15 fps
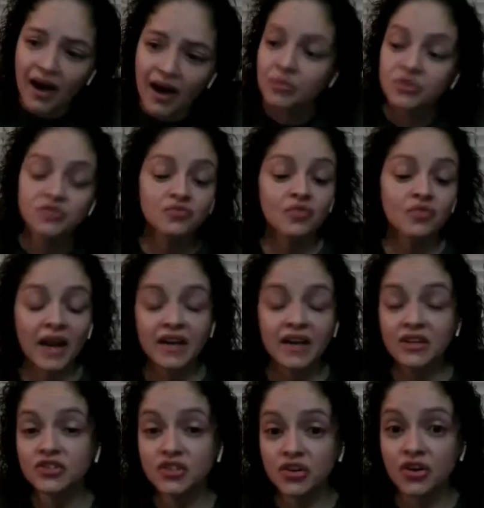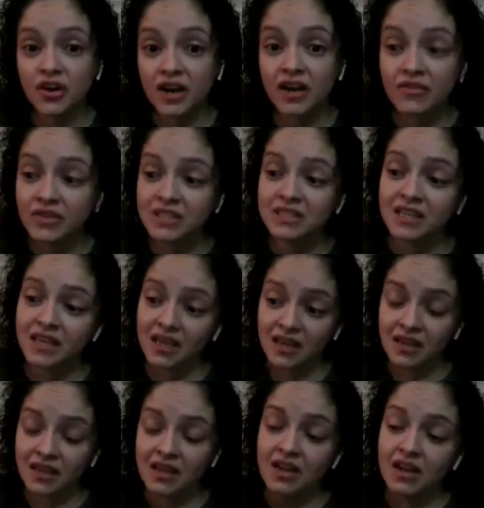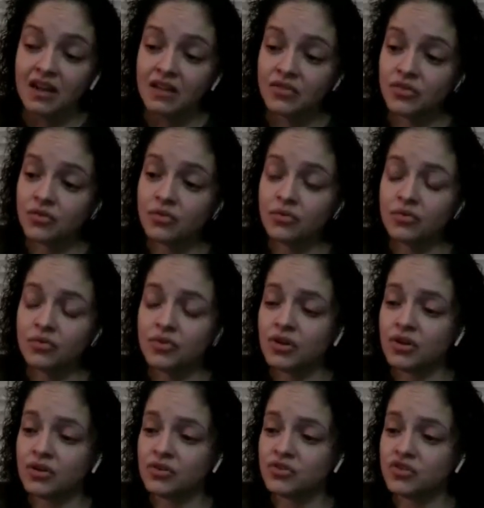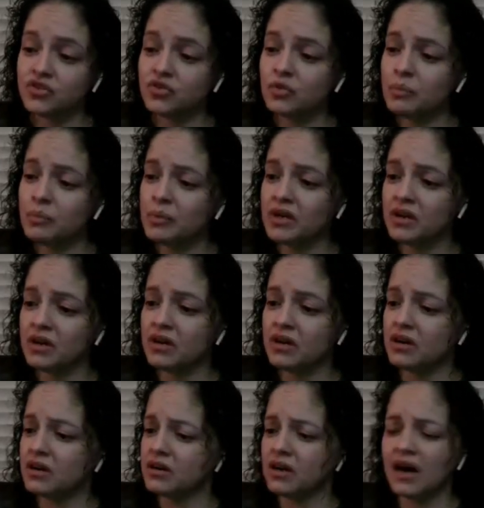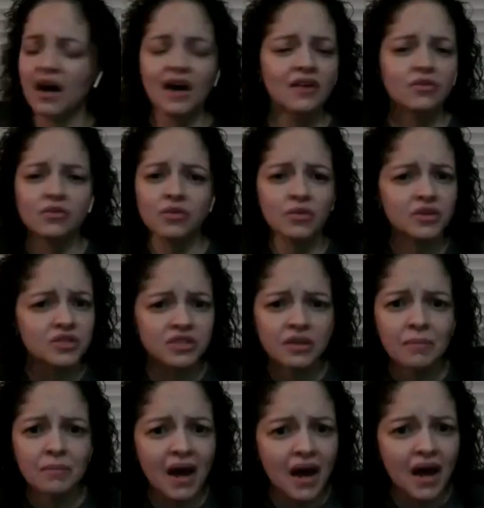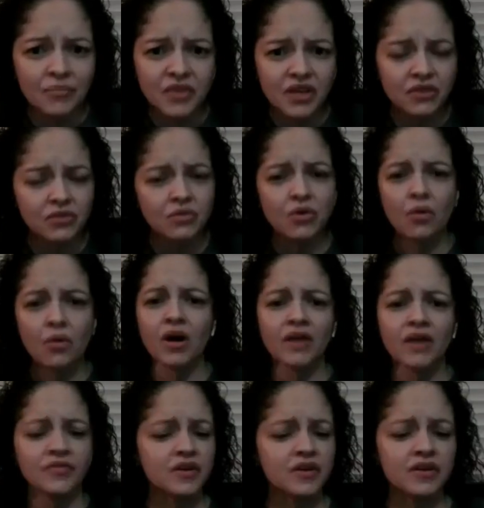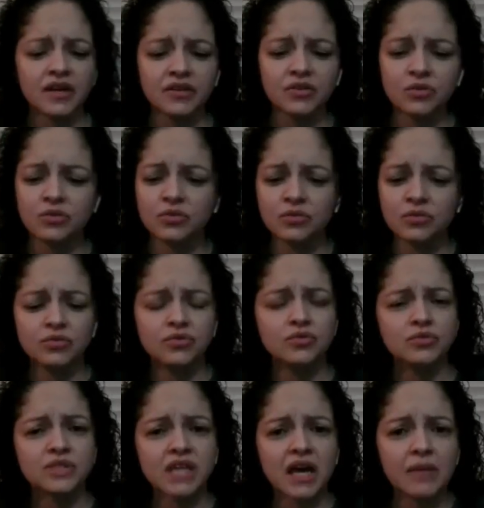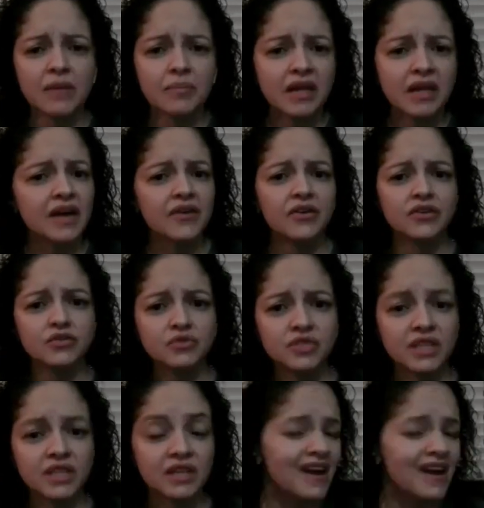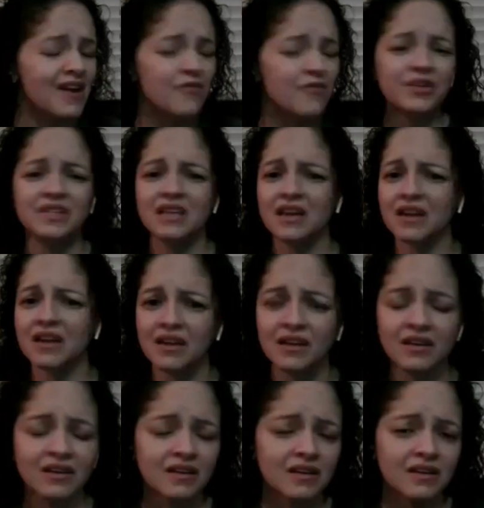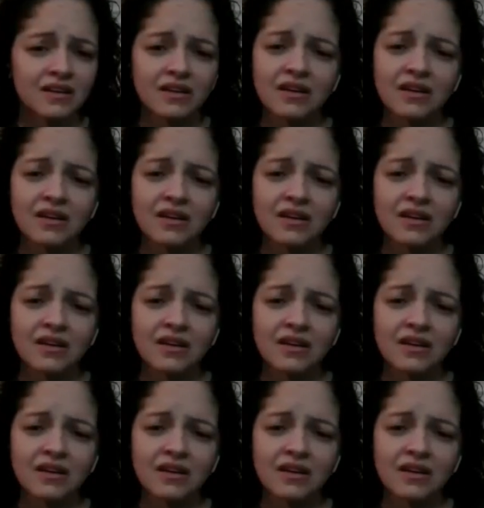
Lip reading: I was writing to her every day through the stupid, I don't know, it's some app that you go on there and you type a letter and you send it every day,